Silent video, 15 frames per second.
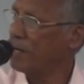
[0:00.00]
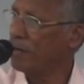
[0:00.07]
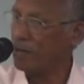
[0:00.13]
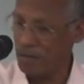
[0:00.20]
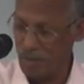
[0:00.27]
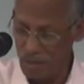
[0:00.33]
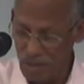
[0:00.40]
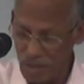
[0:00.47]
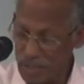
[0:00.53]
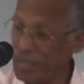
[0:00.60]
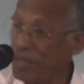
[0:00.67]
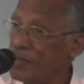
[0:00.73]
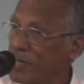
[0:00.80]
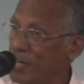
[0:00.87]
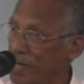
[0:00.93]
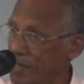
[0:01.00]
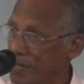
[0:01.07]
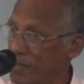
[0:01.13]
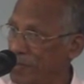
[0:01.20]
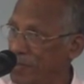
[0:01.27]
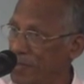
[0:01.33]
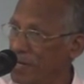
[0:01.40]
No. He
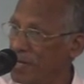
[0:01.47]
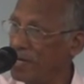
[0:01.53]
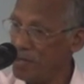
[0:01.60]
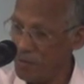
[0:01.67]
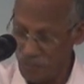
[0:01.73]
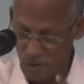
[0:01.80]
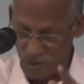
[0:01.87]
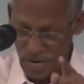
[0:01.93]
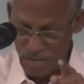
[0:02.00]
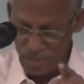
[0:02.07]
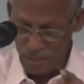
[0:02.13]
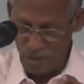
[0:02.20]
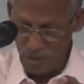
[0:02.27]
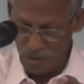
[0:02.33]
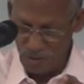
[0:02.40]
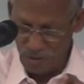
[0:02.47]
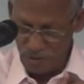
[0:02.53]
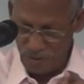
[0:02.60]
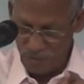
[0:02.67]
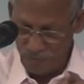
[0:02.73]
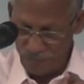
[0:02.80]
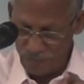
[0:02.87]
says, for I know
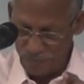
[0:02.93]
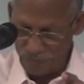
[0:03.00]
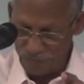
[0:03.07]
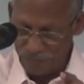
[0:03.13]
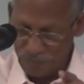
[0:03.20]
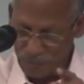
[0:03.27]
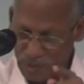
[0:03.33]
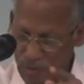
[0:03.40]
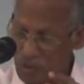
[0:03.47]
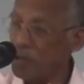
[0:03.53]
the